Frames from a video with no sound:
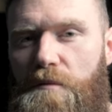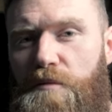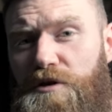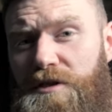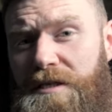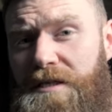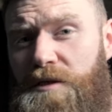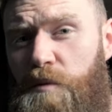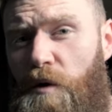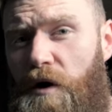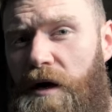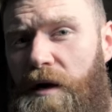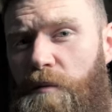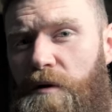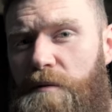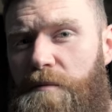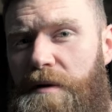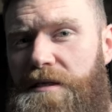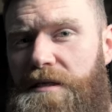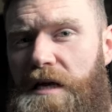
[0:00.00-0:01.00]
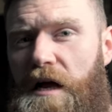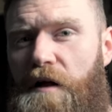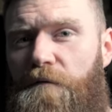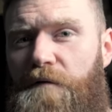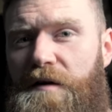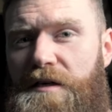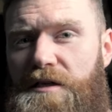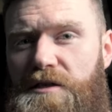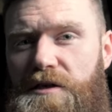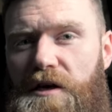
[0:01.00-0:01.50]
but since working with
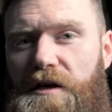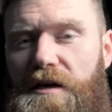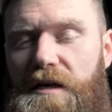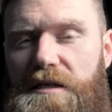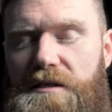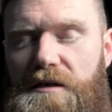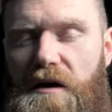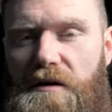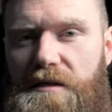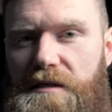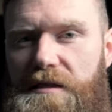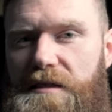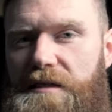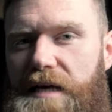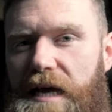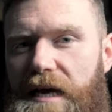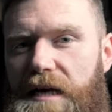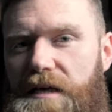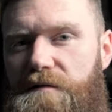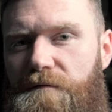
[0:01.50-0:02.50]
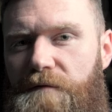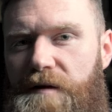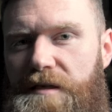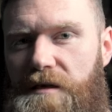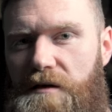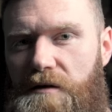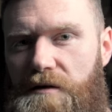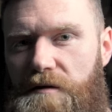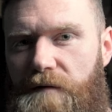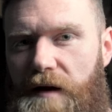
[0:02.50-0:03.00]
myself, he's certainly started to take his
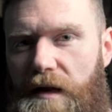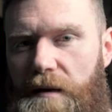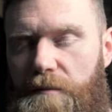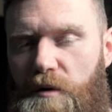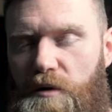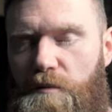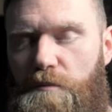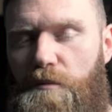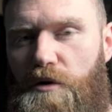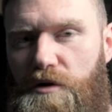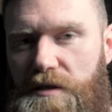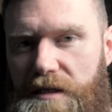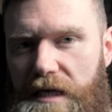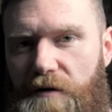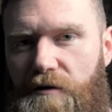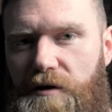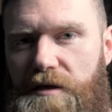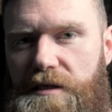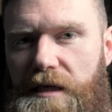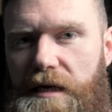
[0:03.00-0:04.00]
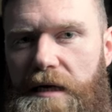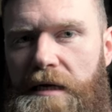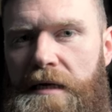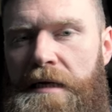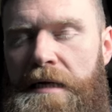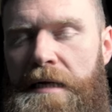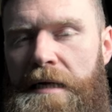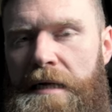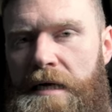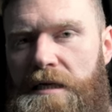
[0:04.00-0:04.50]
physical development more seriously.
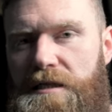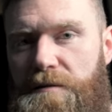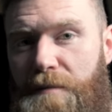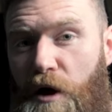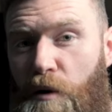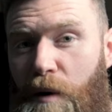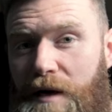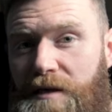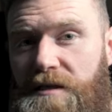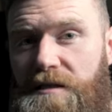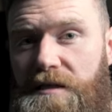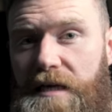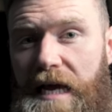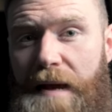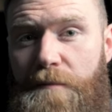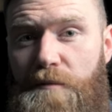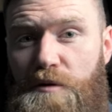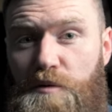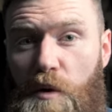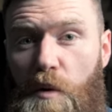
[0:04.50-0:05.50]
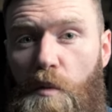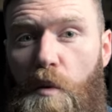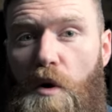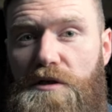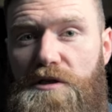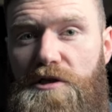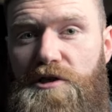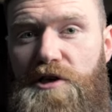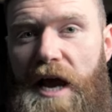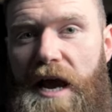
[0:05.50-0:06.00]
So my question to him is, well,
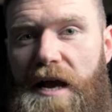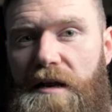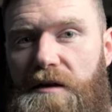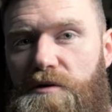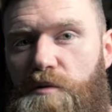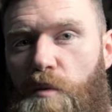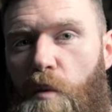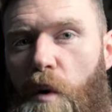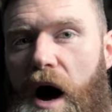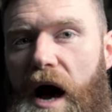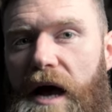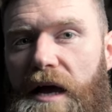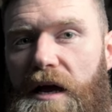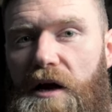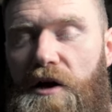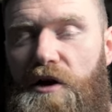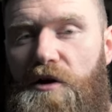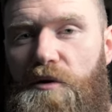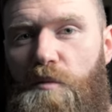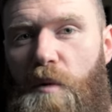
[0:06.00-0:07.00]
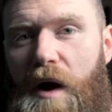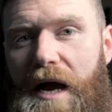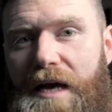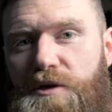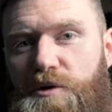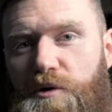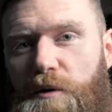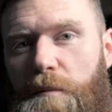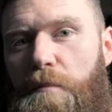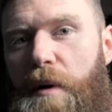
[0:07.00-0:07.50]
what's changed? Why
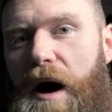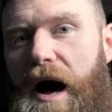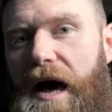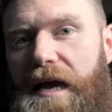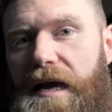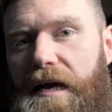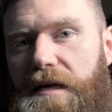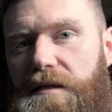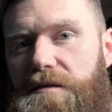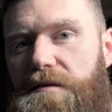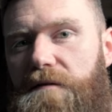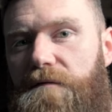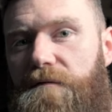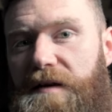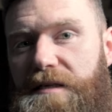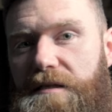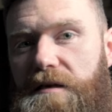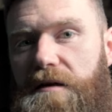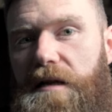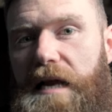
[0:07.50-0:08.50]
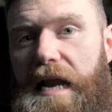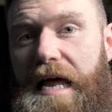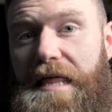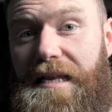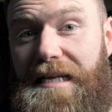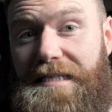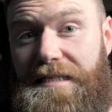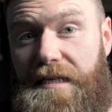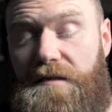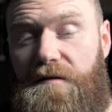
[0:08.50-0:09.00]
is your buy-in to physical and
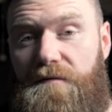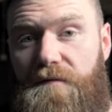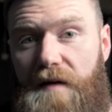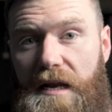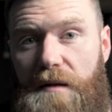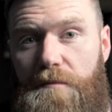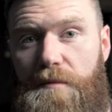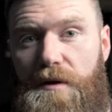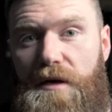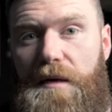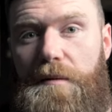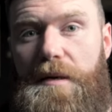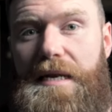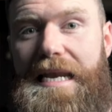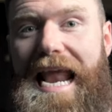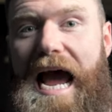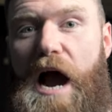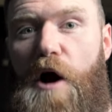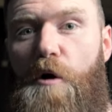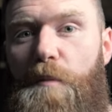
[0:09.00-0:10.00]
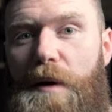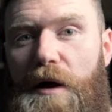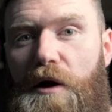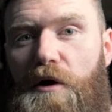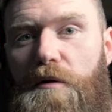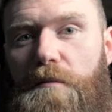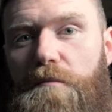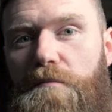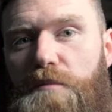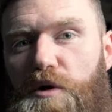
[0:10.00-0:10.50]
athletic development now
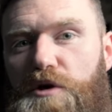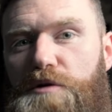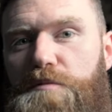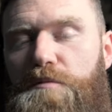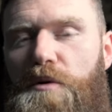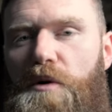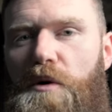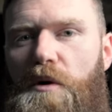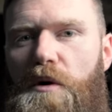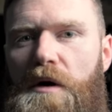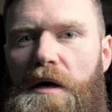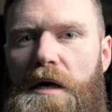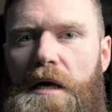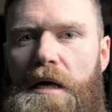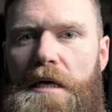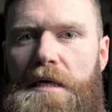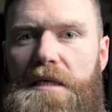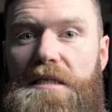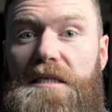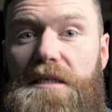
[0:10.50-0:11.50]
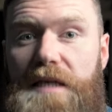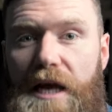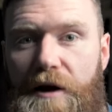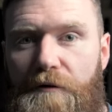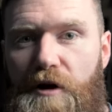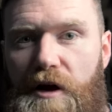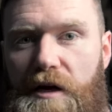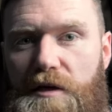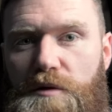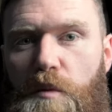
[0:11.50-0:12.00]
become much more
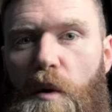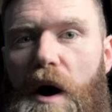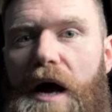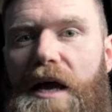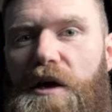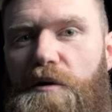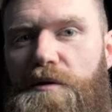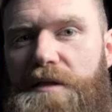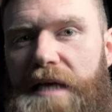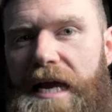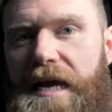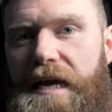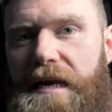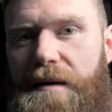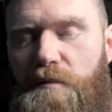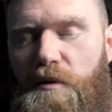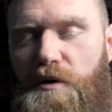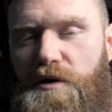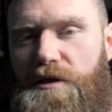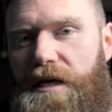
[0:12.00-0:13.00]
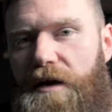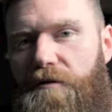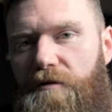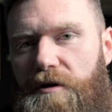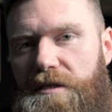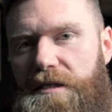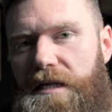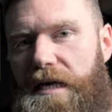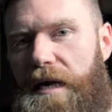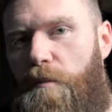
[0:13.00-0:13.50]
serious? Why are you taking it more
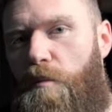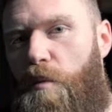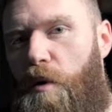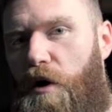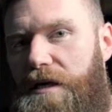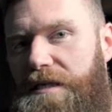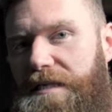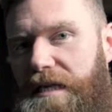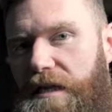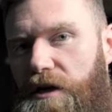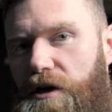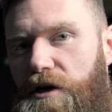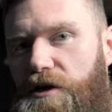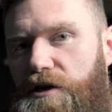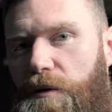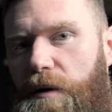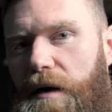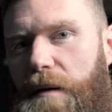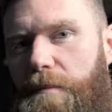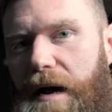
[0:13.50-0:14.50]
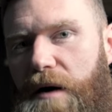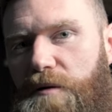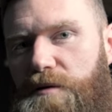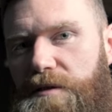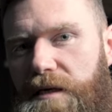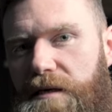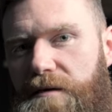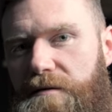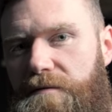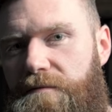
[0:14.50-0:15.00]
seriously, and what is it that you're doing
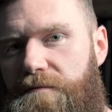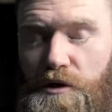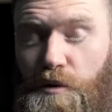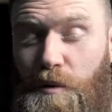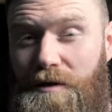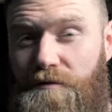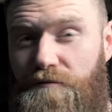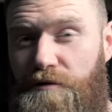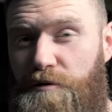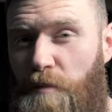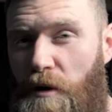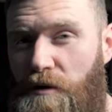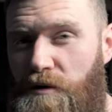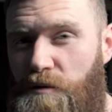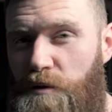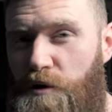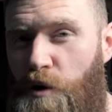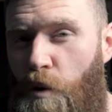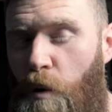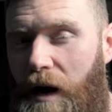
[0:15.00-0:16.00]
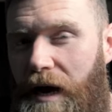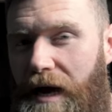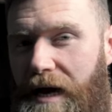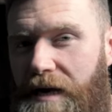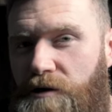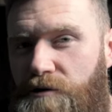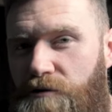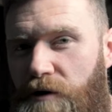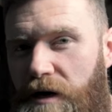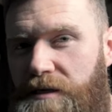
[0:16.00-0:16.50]
about it? So his response was quite
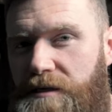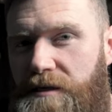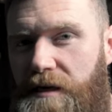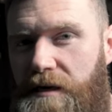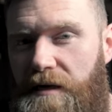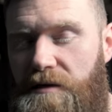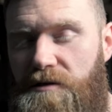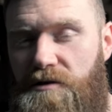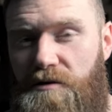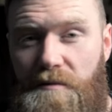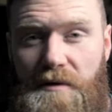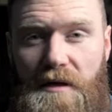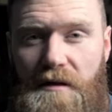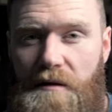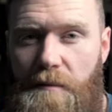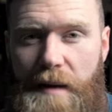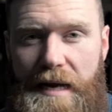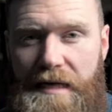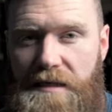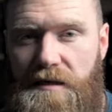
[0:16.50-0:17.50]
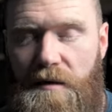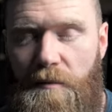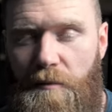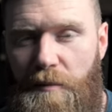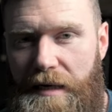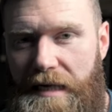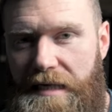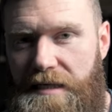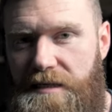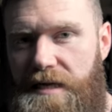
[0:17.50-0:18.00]
interesting and something that makes
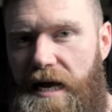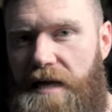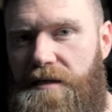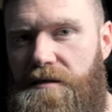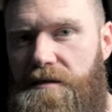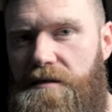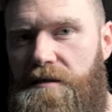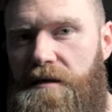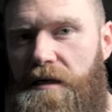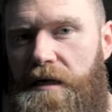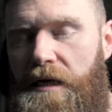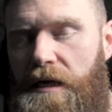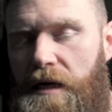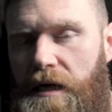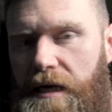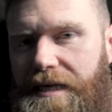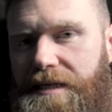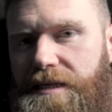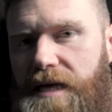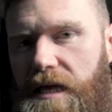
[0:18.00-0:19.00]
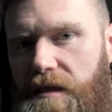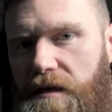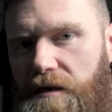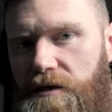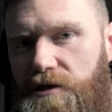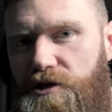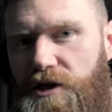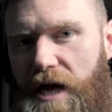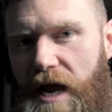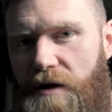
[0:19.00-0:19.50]
complete sense. He said
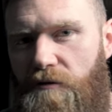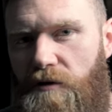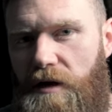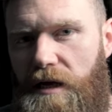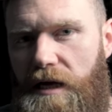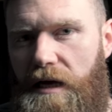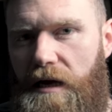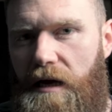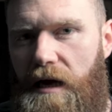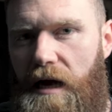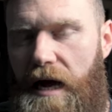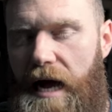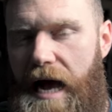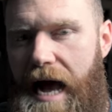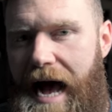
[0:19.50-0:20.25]
that generally,